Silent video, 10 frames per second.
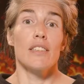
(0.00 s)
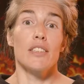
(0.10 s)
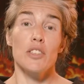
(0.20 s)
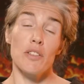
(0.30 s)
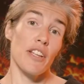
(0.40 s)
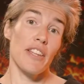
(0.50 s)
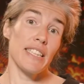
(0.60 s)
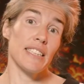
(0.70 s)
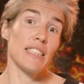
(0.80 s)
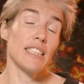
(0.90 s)
So the
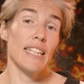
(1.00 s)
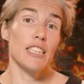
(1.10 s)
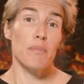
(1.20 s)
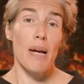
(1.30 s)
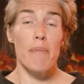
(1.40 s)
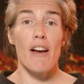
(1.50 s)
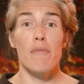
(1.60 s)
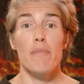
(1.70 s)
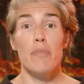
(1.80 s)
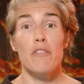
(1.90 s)
thickness change map
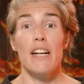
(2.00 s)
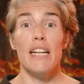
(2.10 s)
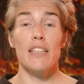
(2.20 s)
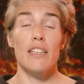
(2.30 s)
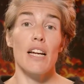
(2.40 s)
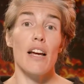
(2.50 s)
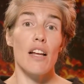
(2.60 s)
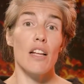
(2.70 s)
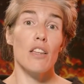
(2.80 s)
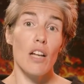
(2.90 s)
have provided
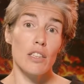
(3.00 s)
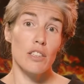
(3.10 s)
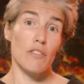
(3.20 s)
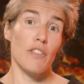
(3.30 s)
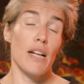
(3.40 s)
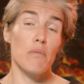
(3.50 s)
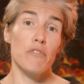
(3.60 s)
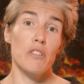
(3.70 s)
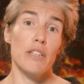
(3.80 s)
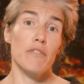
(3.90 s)
lots of
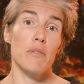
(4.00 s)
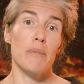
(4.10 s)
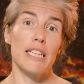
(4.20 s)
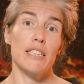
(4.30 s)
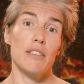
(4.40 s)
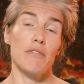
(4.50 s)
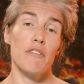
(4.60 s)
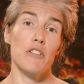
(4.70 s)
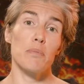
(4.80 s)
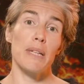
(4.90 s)
helpful information
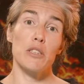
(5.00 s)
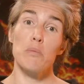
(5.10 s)
with respect to